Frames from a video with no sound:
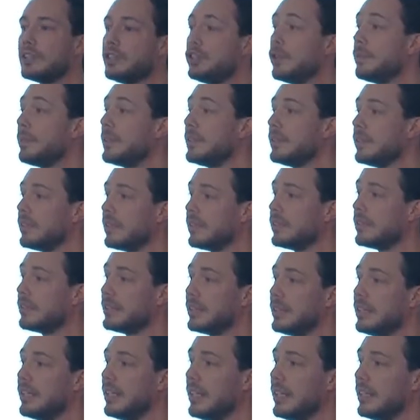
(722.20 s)
shopping
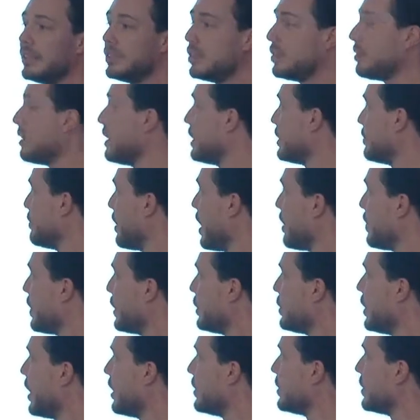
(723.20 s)
streets may be
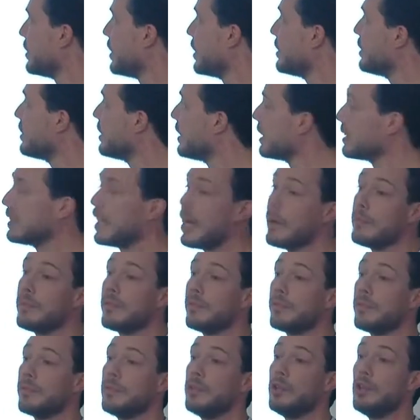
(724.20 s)
changing. This is an example
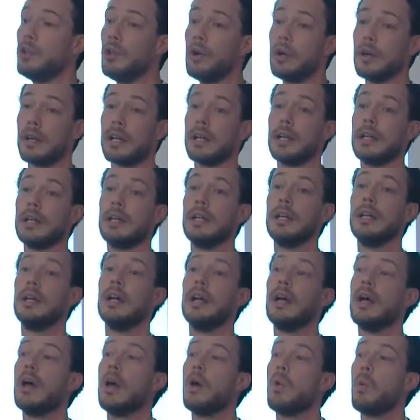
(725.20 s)
from New York,
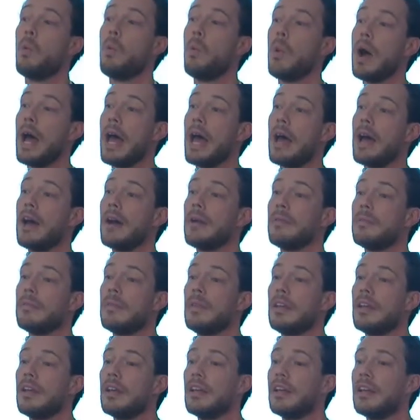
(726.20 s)
where
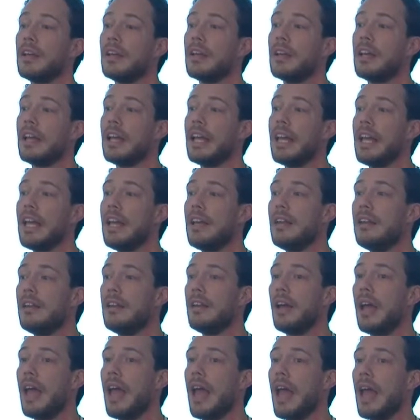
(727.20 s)

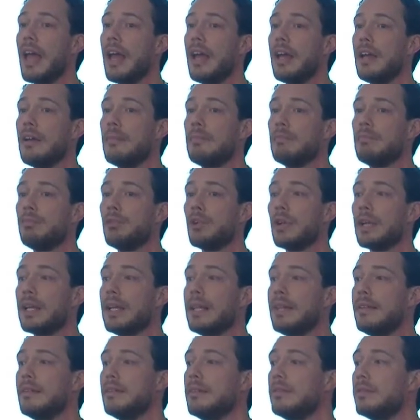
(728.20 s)
in a
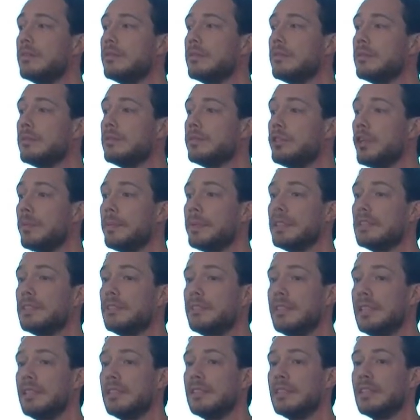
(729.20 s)
Brooklyn shopping
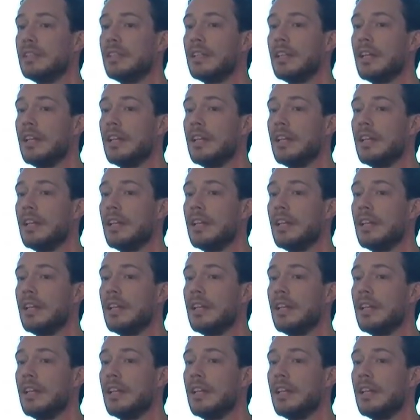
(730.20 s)
street,